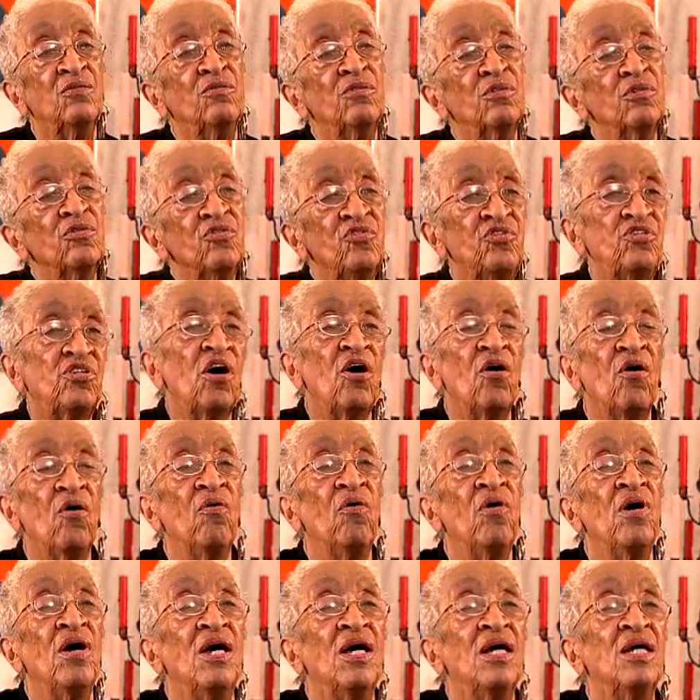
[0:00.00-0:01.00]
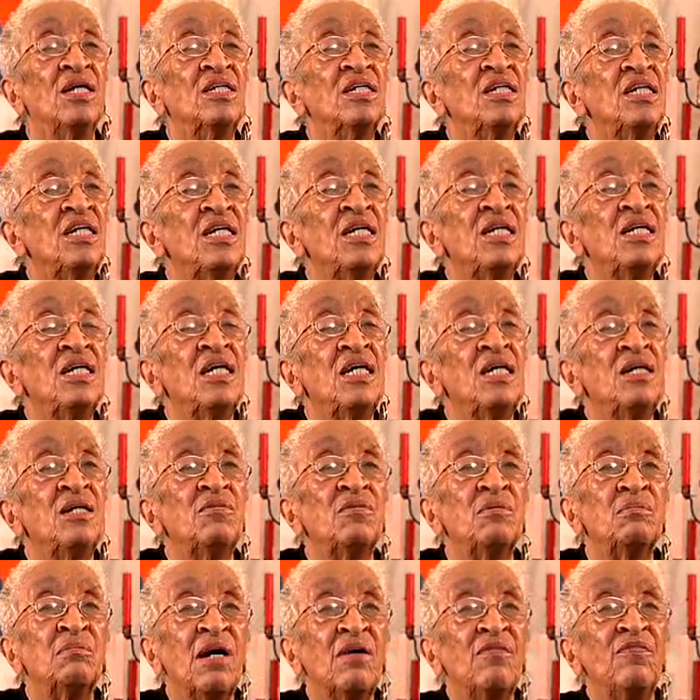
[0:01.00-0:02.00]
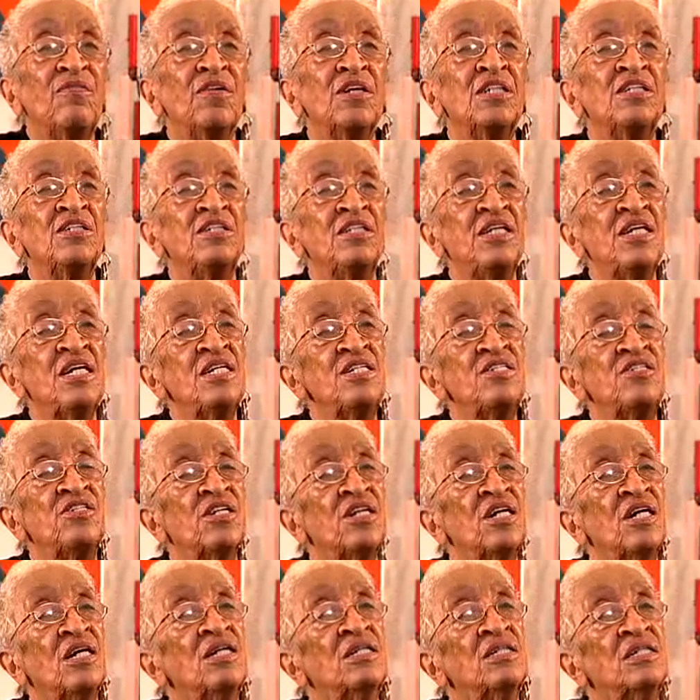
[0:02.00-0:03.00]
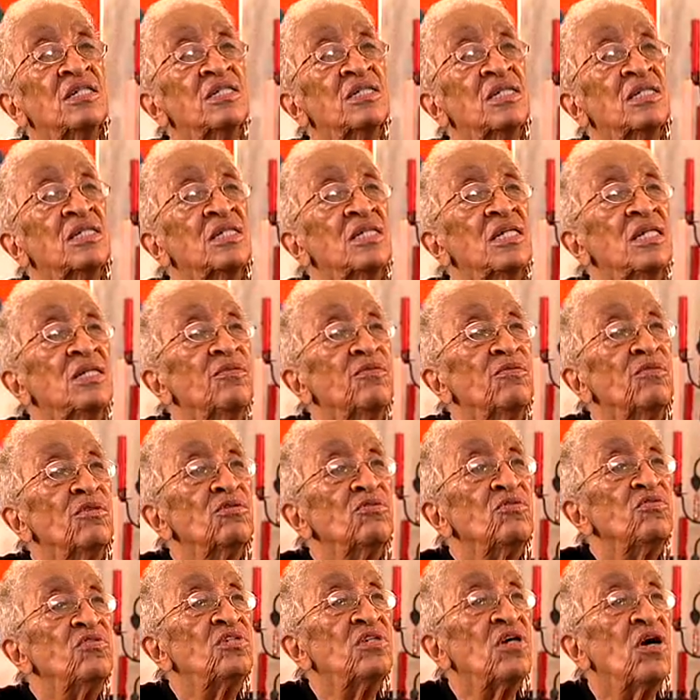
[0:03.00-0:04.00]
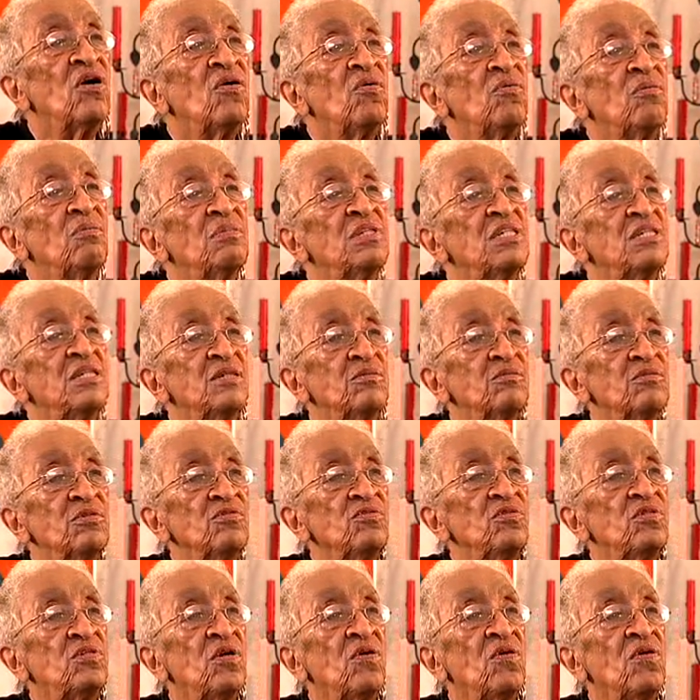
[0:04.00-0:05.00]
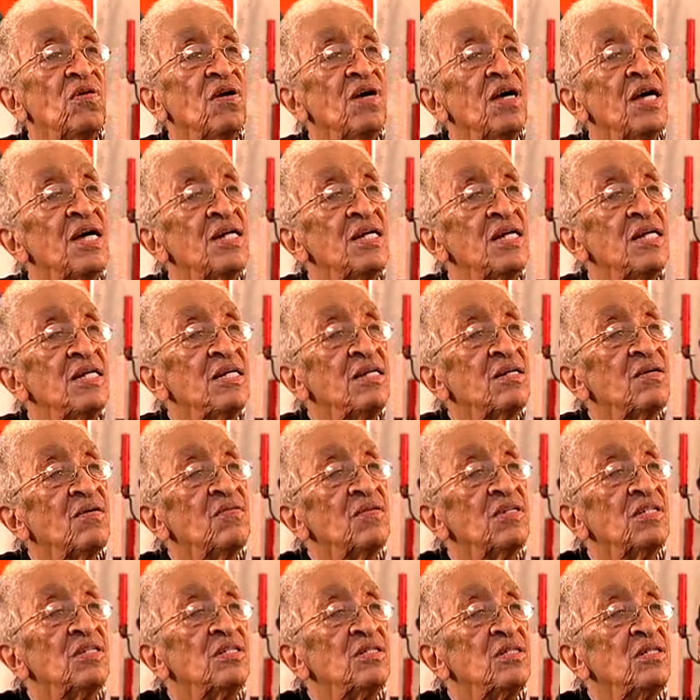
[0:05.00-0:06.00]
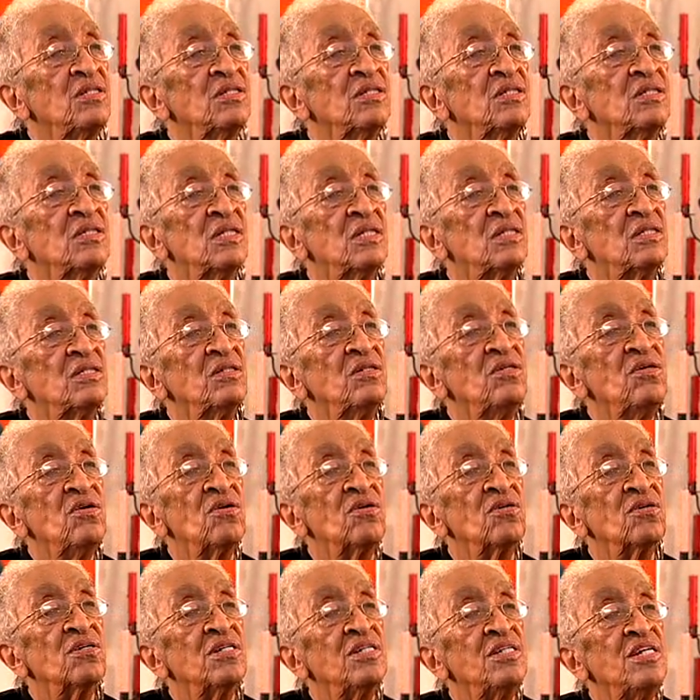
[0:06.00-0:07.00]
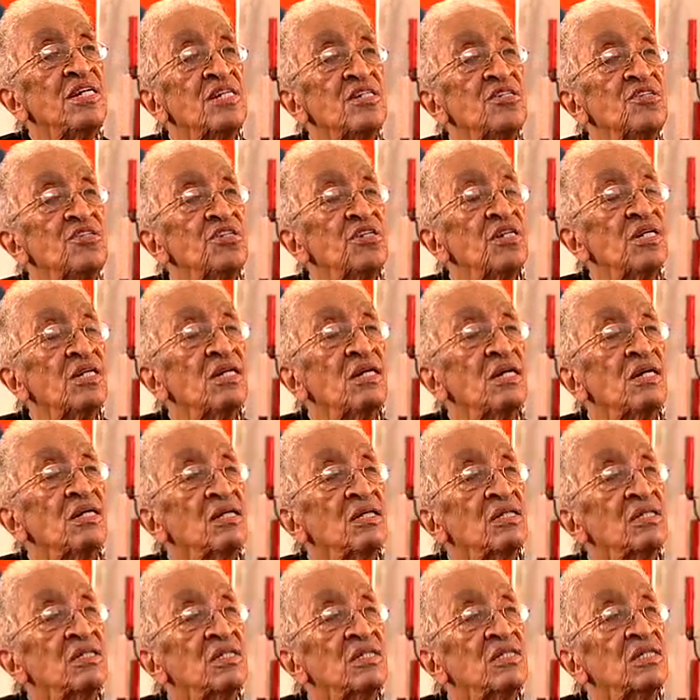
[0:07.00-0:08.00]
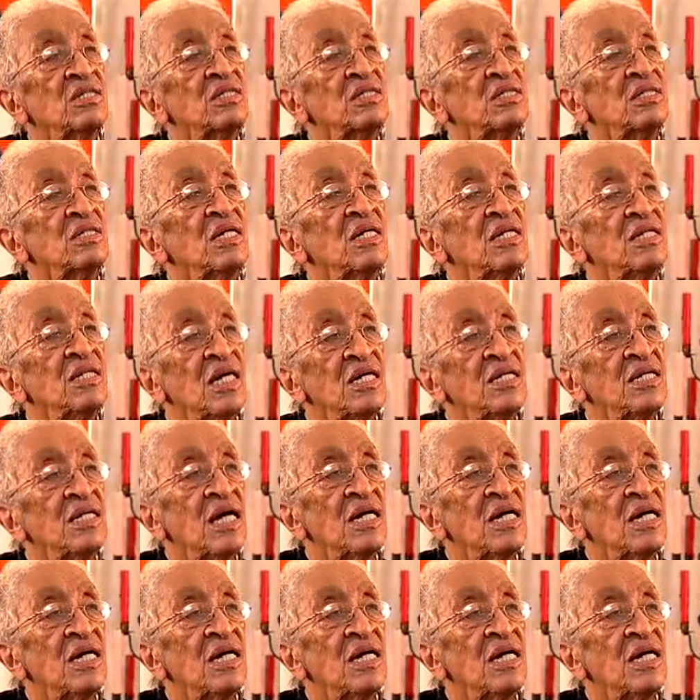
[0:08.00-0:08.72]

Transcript: Russo, he my first teacher. Russo, Mr. Russo, the editor of this New York edition, I